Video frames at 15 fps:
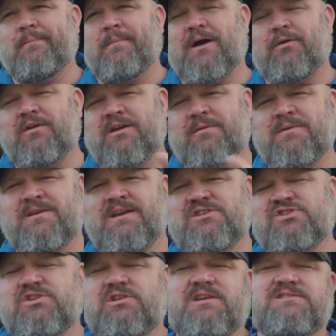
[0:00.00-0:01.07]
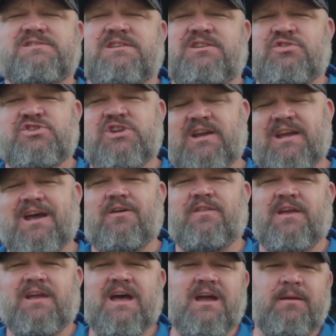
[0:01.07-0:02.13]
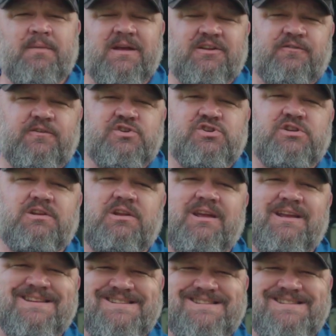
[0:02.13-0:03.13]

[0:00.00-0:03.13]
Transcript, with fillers: my recommendation is that you check out the Kayak Bass Fishing